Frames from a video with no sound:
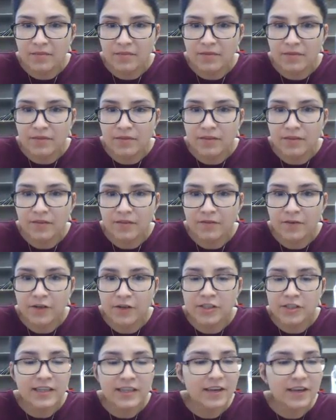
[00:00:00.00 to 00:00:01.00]
the
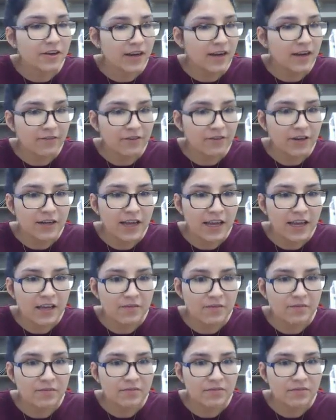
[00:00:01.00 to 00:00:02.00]
first letter in every name,
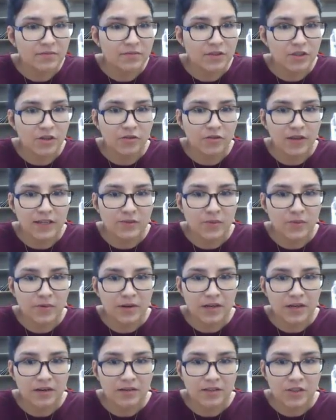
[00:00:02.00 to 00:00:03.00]
so that's what we're going
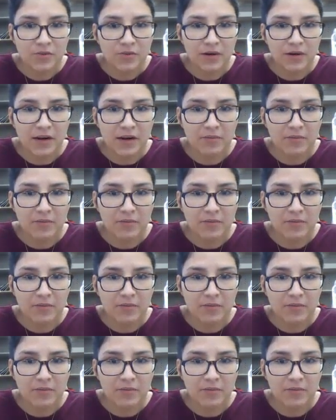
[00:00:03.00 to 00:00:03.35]
to do right now.